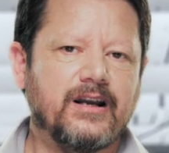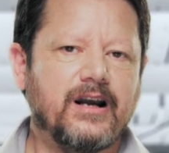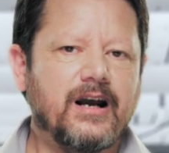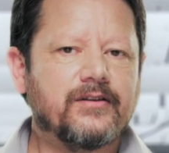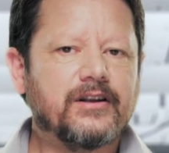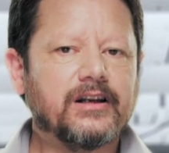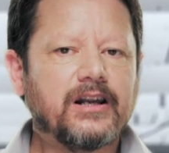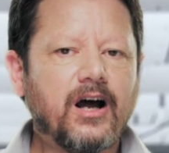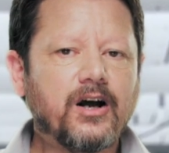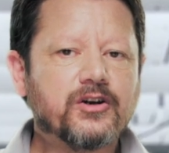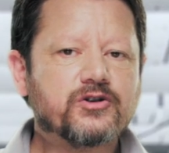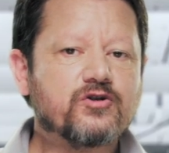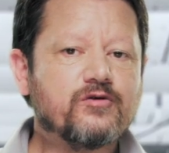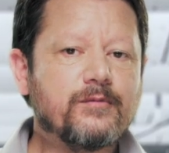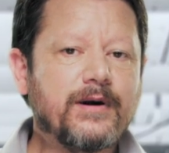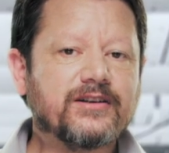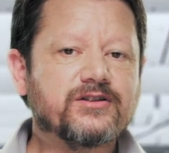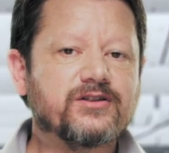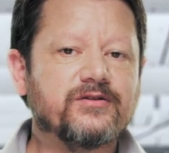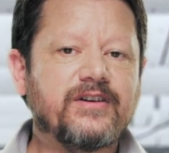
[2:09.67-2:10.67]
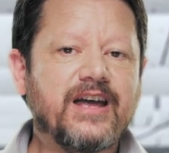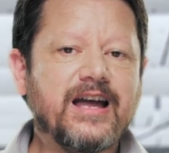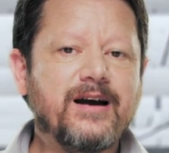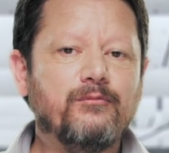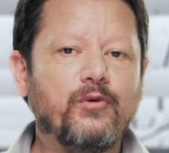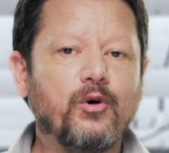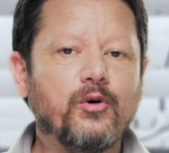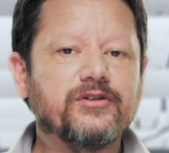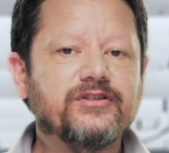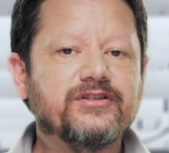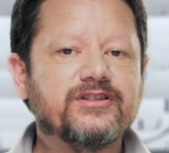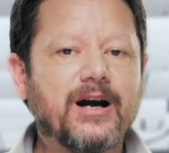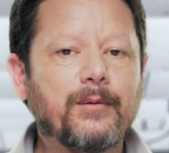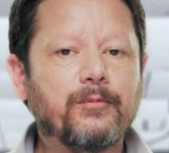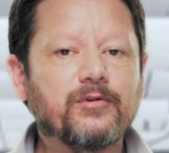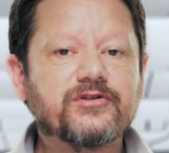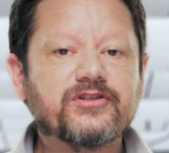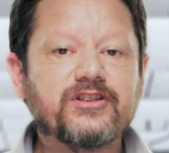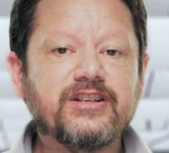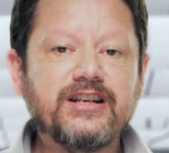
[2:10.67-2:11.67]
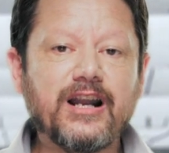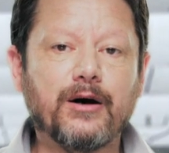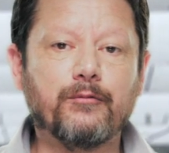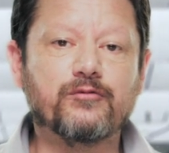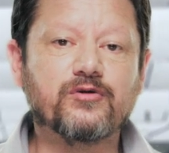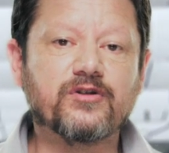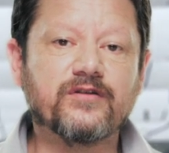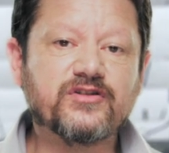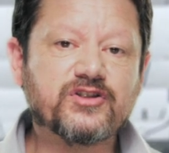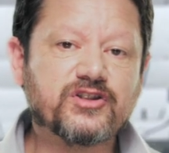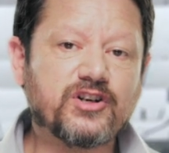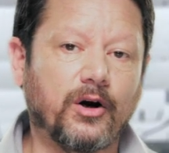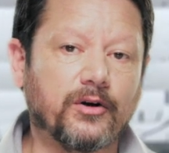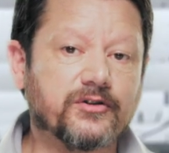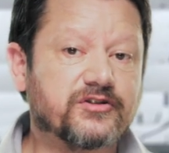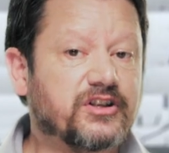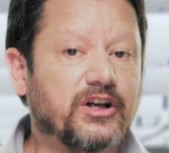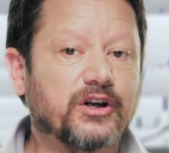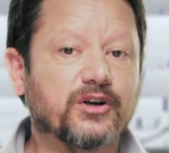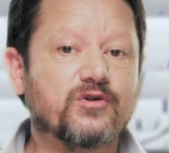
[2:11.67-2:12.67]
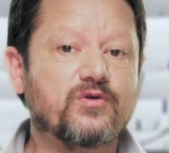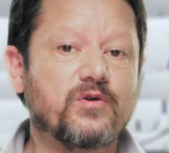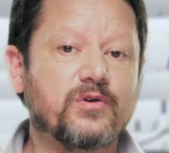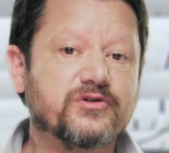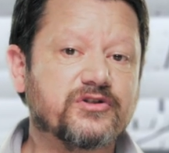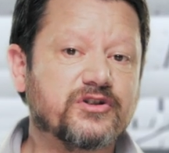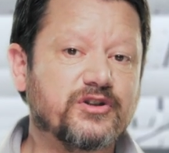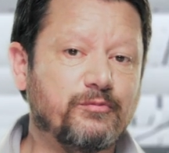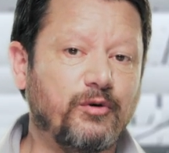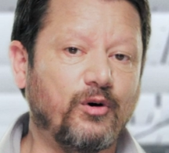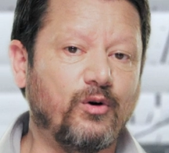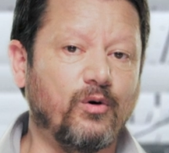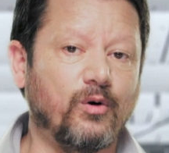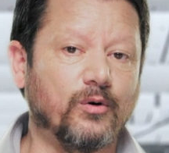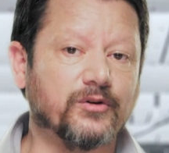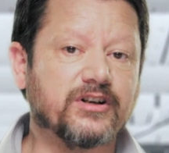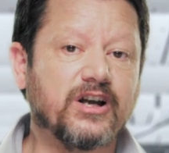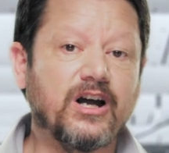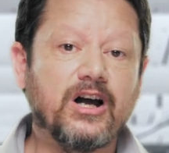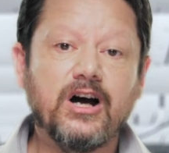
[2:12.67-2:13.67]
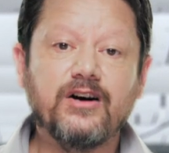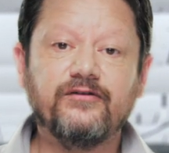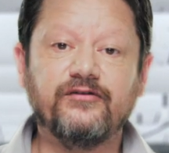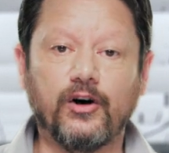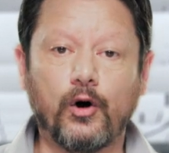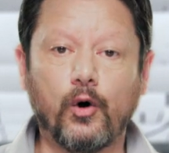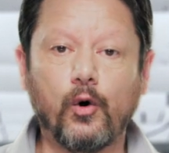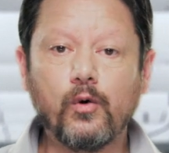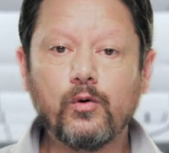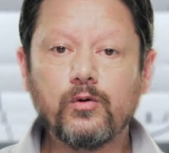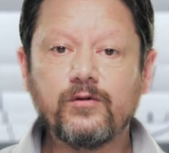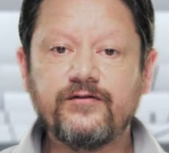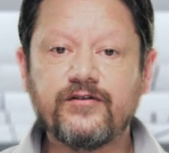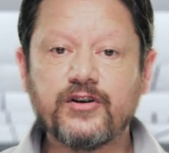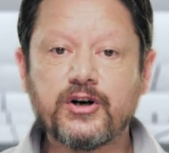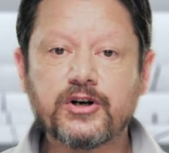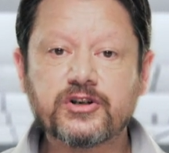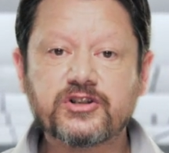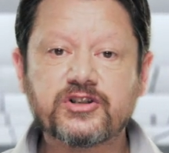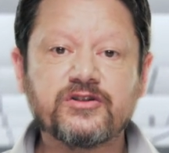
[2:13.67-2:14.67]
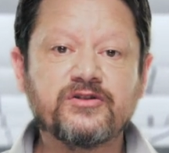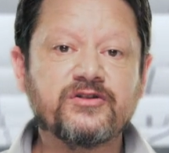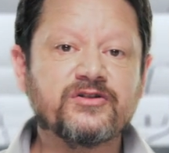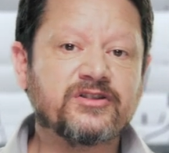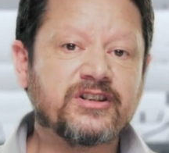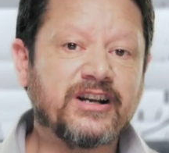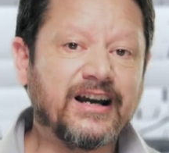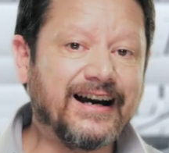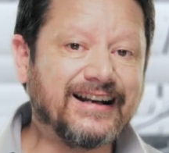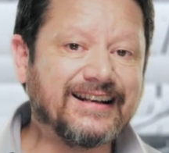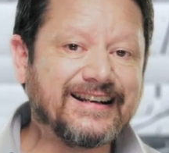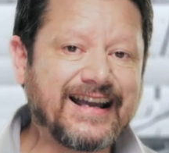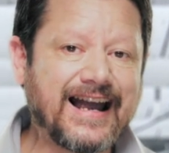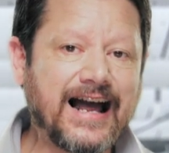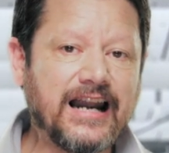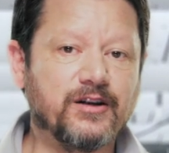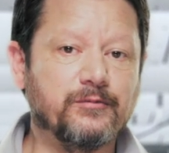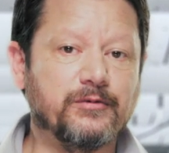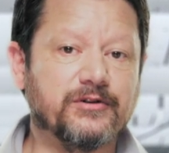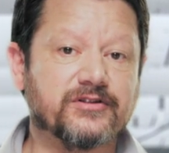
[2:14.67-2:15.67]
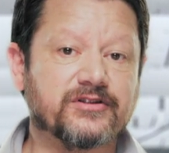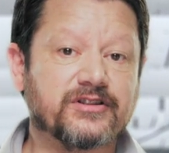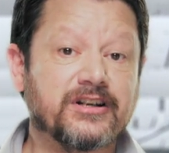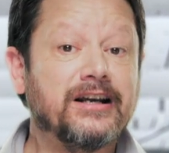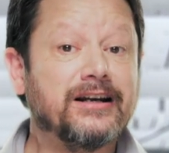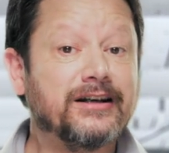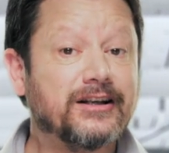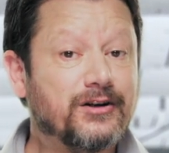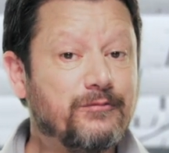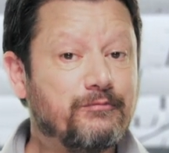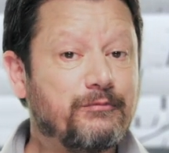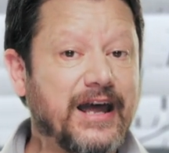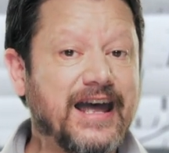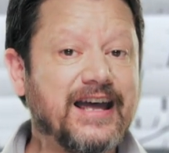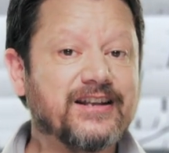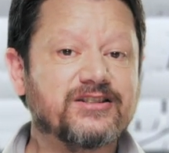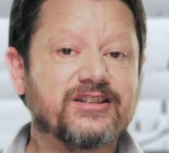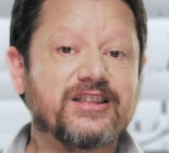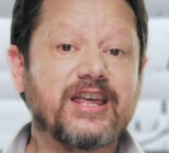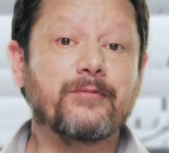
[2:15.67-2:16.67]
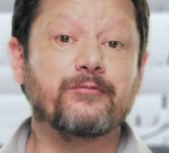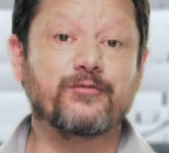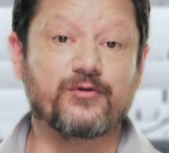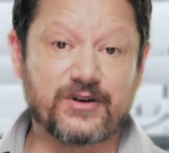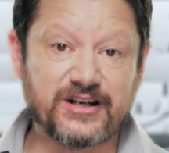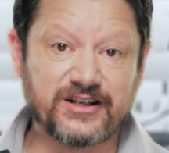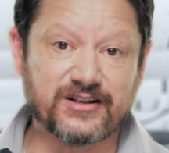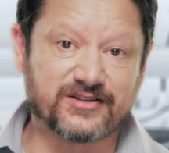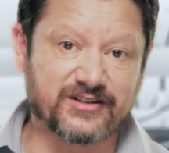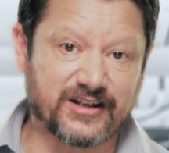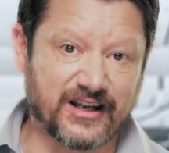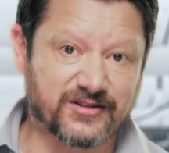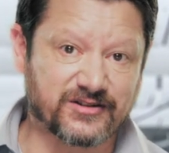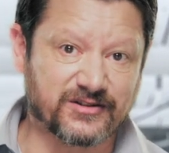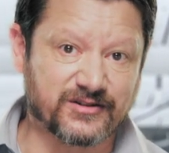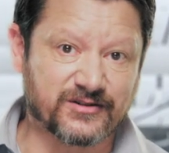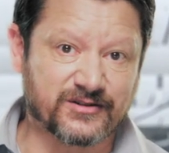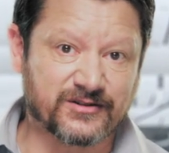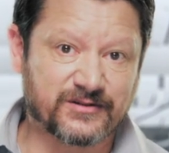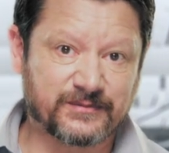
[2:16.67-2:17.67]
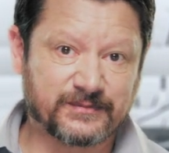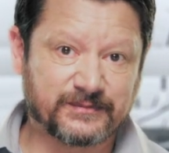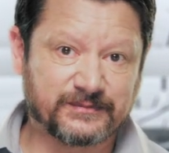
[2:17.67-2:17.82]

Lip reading: The larger amount of air more than doubles the number of shots across the board for all versions and calibers compared to their predecessors.